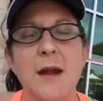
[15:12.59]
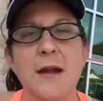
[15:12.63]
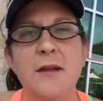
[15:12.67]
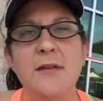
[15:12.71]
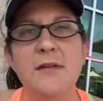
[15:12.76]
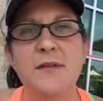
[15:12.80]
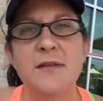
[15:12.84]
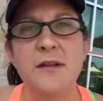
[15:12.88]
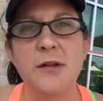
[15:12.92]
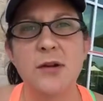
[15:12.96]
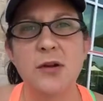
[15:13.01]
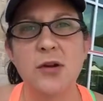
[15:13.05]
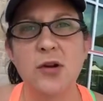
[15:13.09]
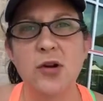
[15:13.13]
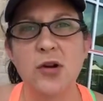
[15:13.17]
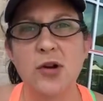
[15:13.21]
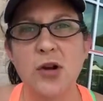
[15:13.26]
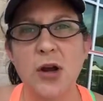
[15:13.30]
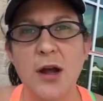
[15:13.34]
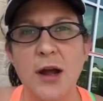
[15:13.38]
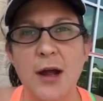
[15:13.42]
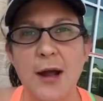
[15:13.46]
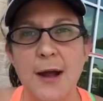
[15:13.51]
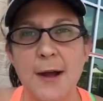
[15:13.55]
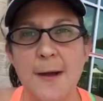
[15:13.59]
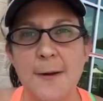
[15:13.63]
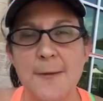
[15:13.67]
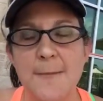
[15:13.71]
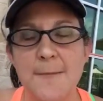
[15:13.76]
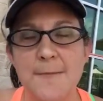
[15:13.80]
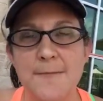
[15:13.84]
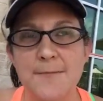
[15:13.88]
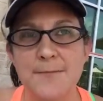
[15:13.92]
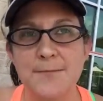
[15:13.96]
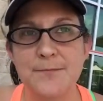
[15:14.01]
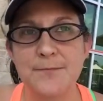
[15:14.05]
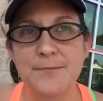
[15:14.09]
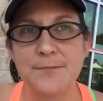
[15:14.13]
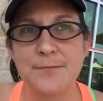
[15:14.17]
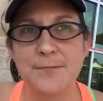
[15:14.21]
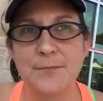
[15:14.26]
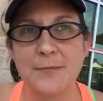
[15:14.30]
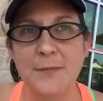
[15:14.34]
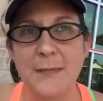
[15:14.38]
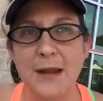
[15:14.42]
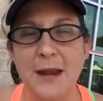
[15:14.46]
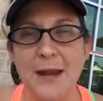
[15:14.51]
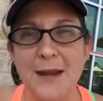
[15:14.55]
So
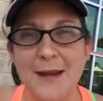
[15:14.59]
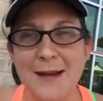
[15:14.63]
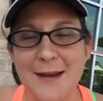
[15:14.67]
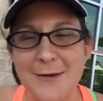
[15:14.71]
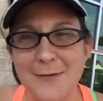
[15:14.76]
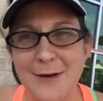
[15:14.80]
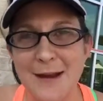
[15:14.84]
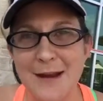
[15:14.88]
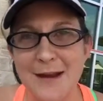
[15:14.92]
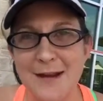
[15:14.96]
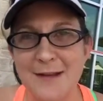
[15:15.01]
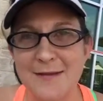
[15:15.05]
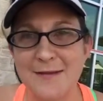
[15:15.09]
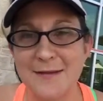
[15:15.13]
anyway,